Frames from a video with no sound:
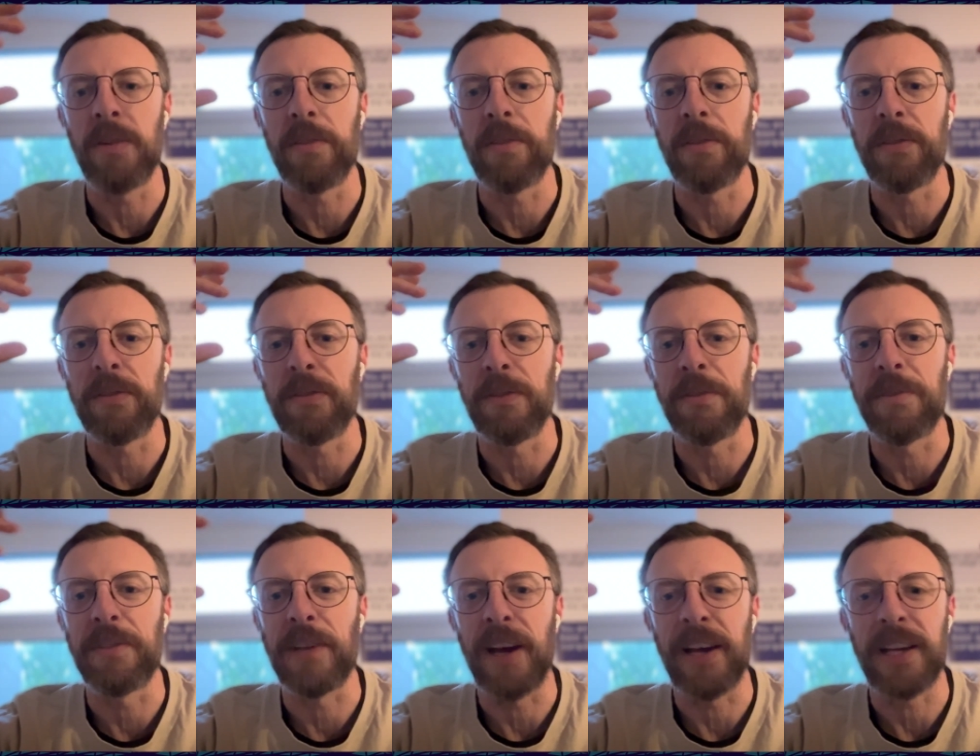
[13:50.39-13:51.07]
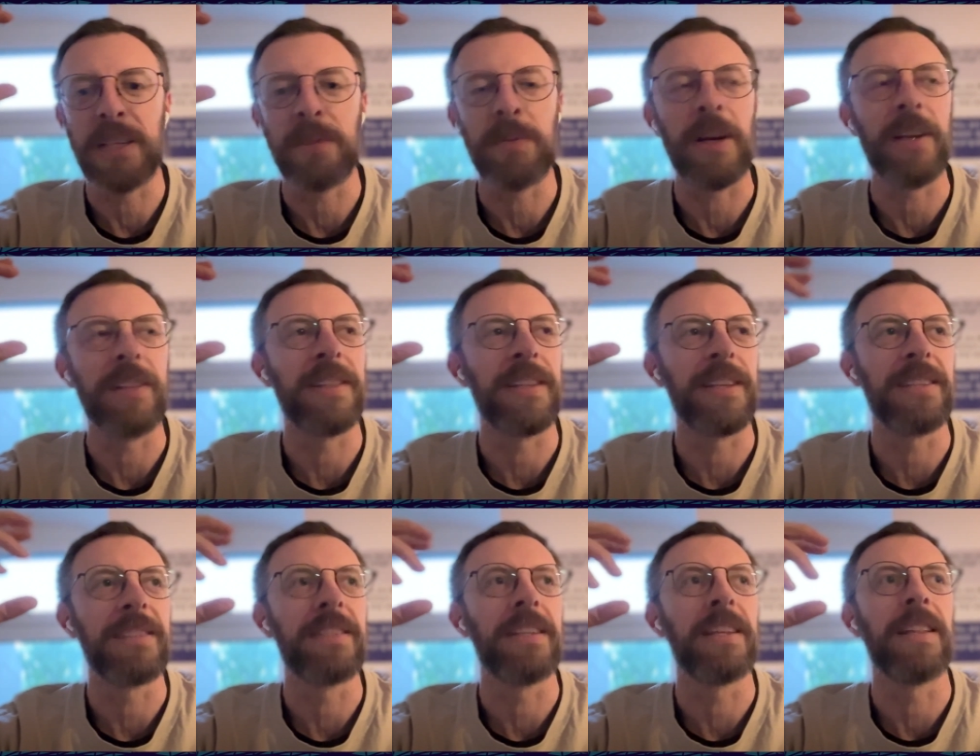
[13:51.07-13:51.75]
We've talked about
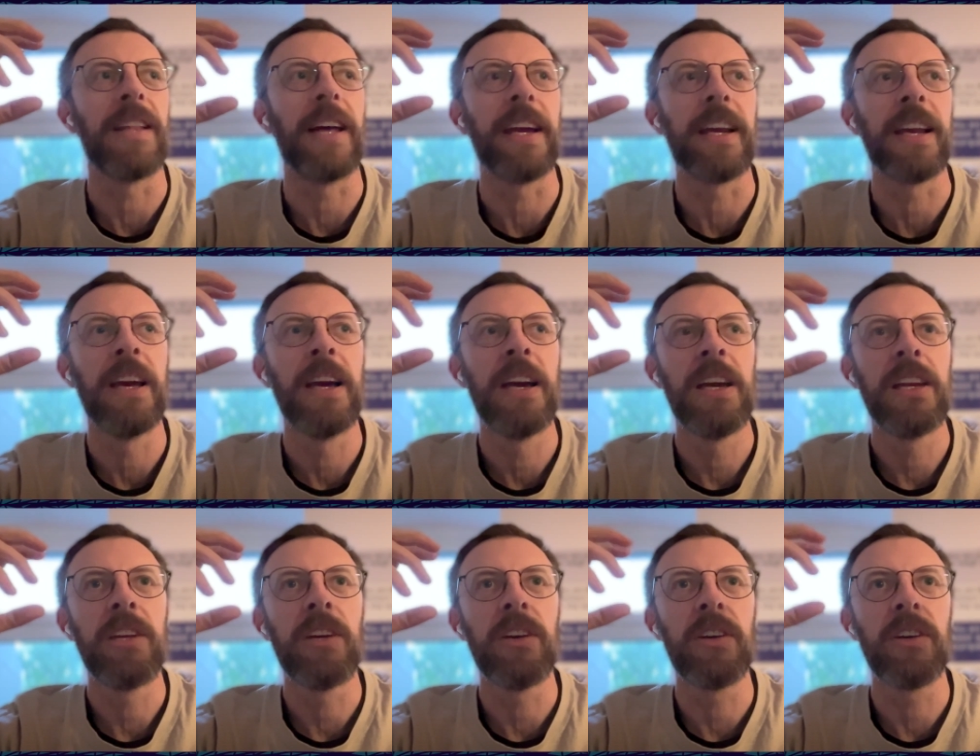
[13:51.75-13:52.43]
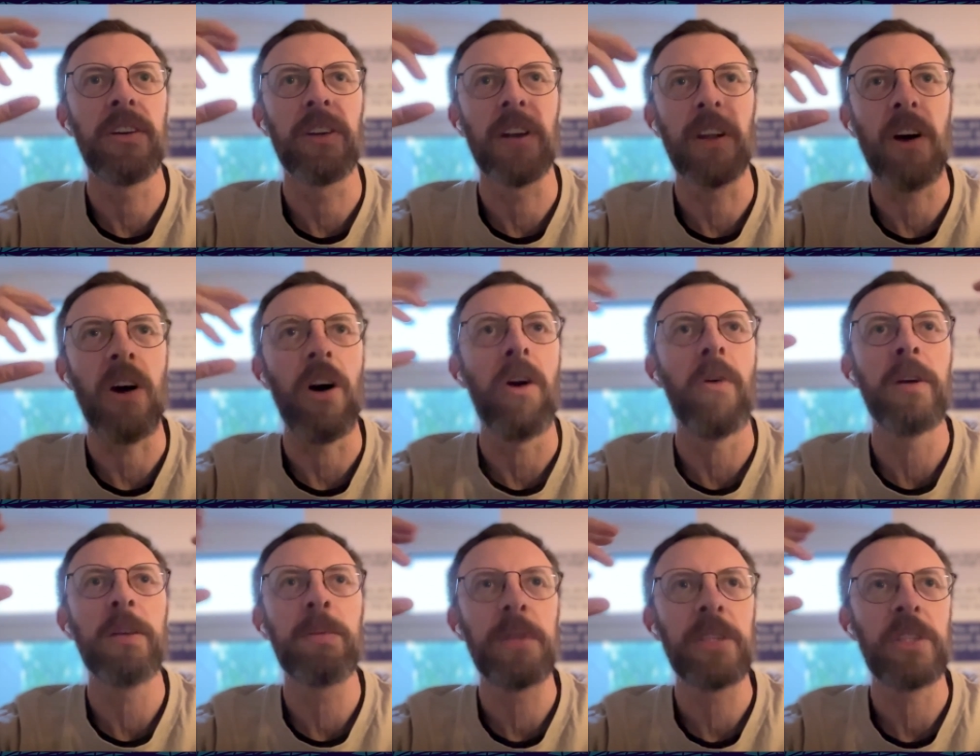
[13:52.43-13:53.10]
this, that like you're going to
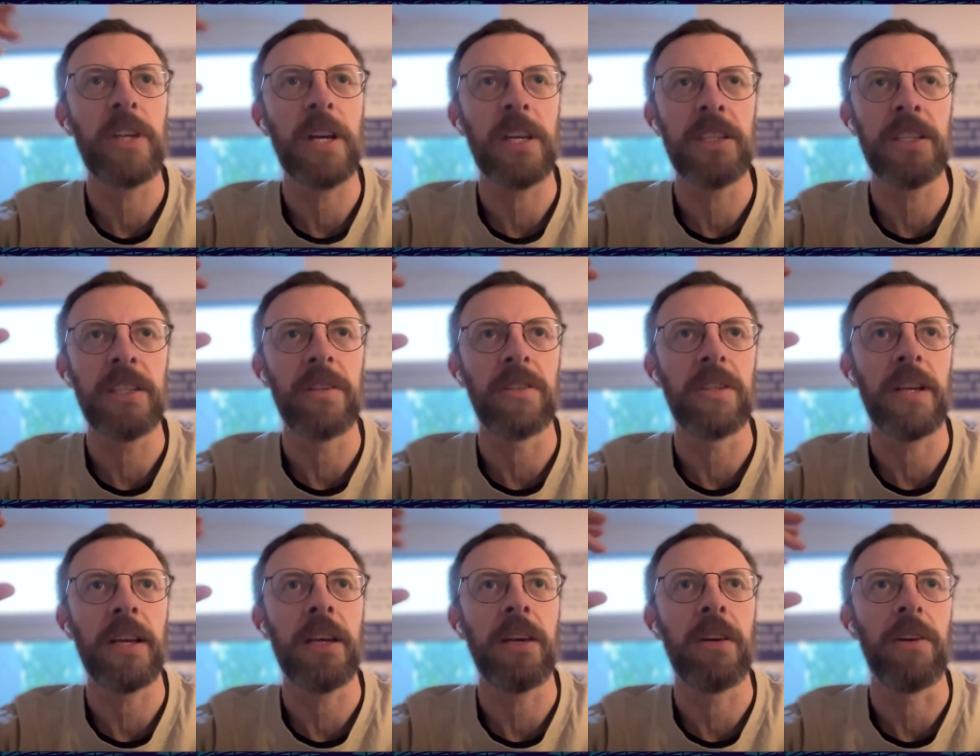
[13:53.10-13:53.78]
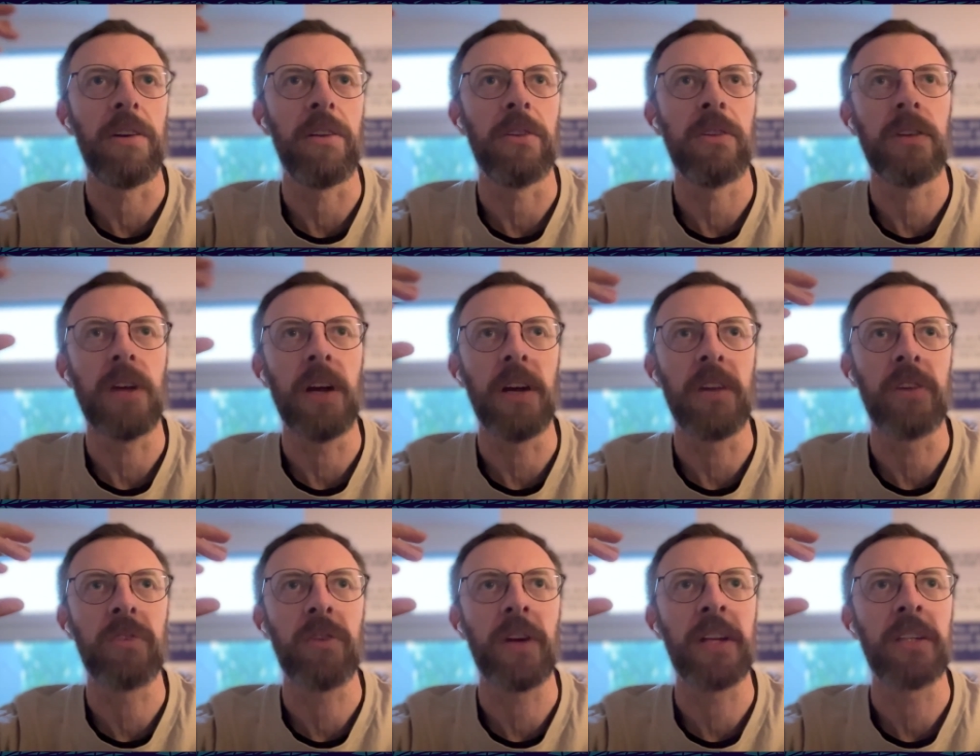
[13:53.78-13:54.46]
always be chasing your tail,
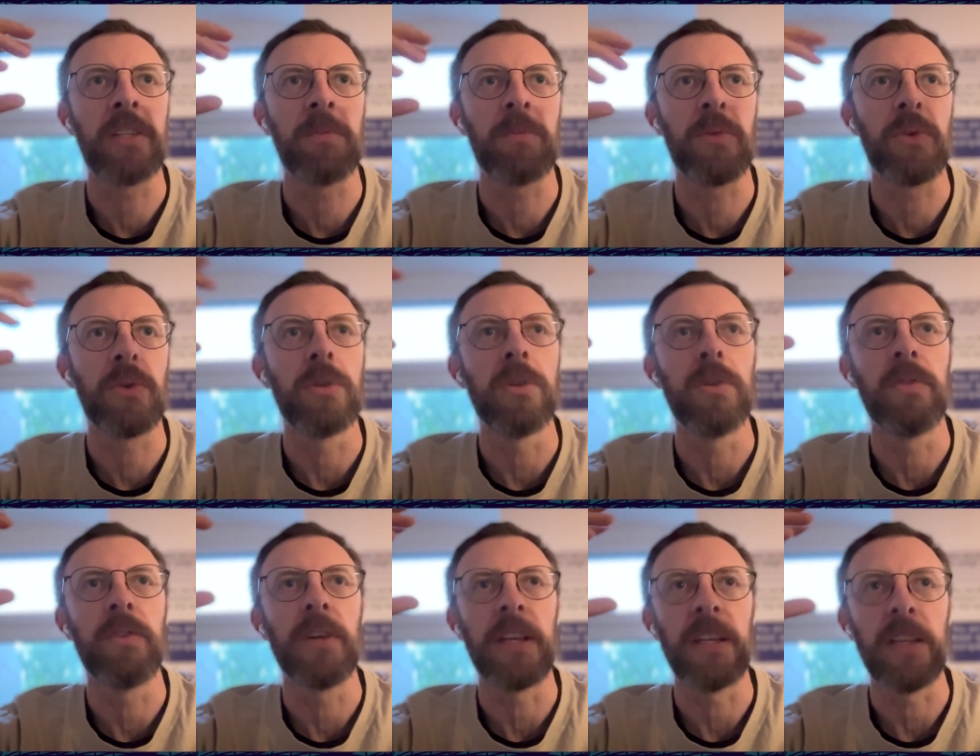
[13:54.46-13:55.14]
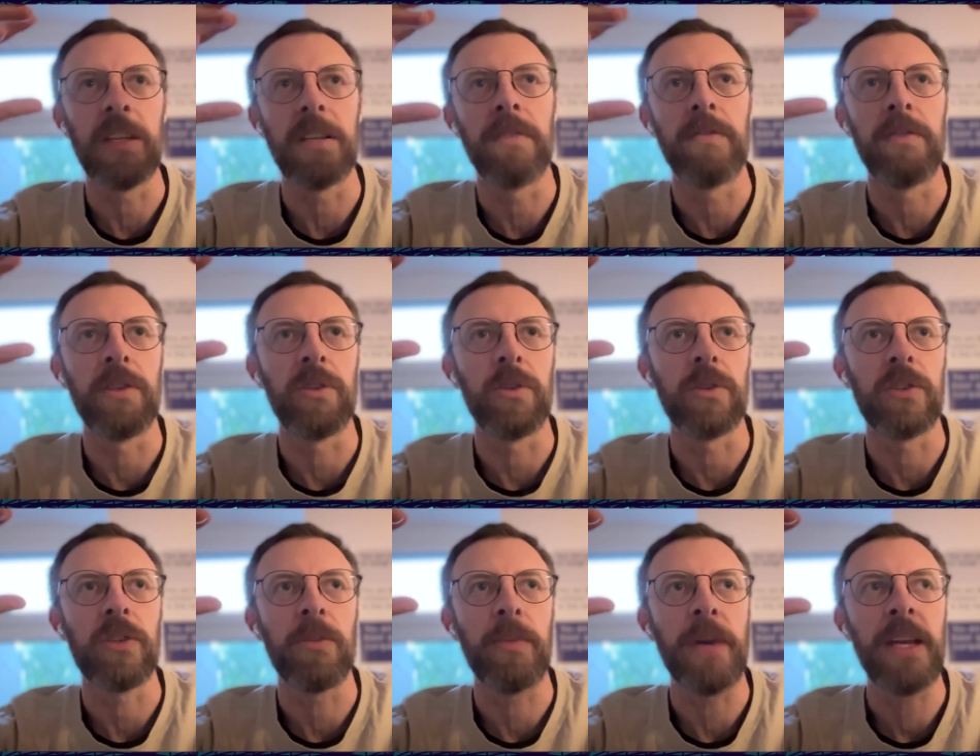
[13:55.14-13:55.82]
trying to prove an
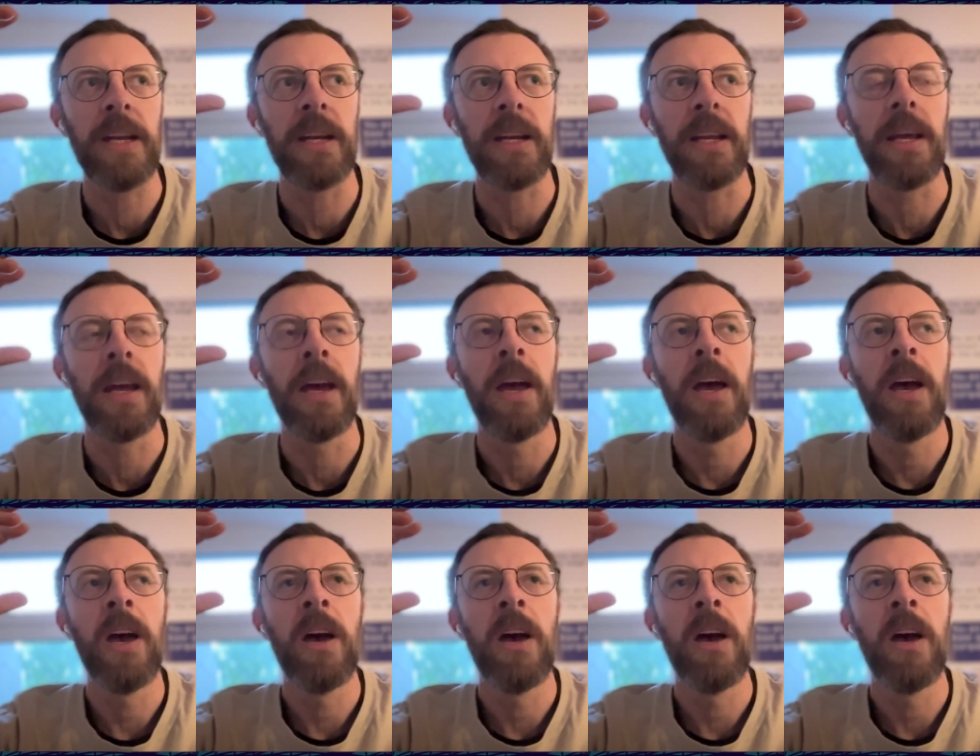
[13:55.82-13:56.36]
individual's humanity.